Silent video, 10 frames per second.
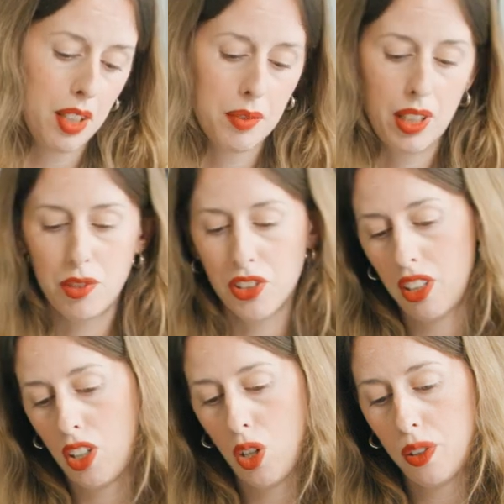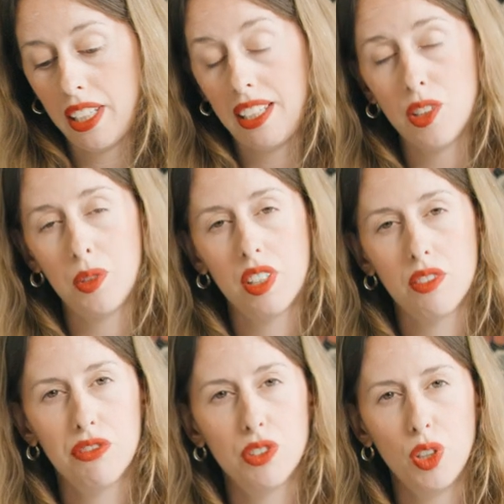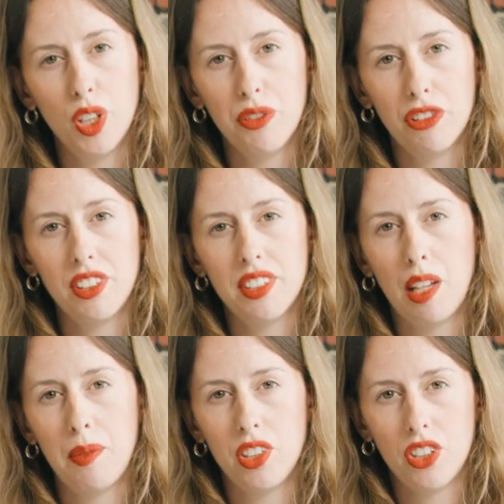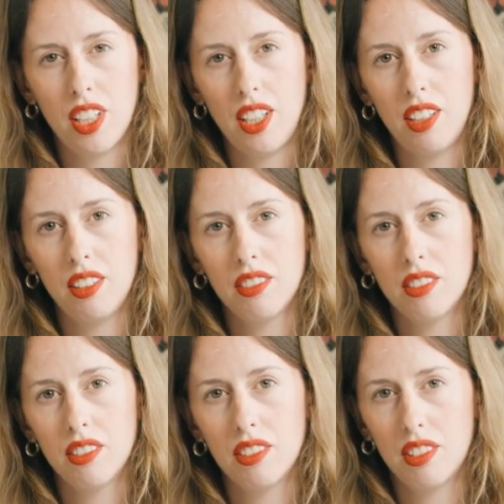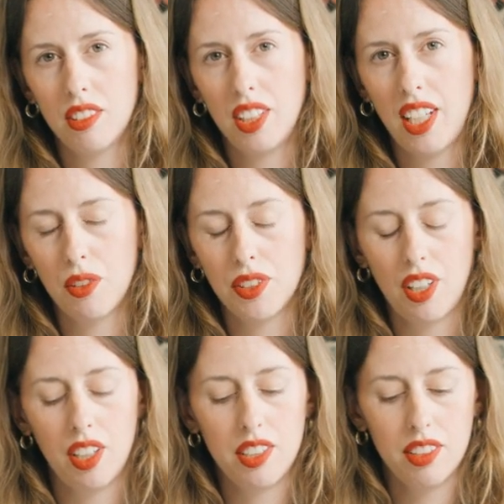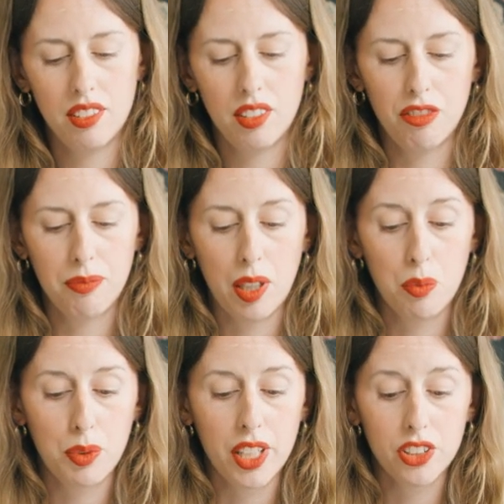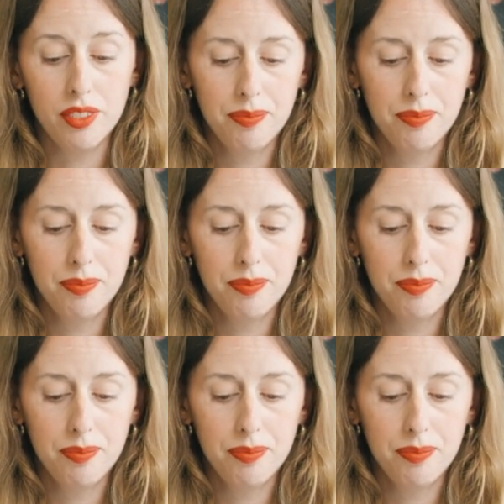I'm just going to hold it here so it doesn't fall over and damage the outside of my impression.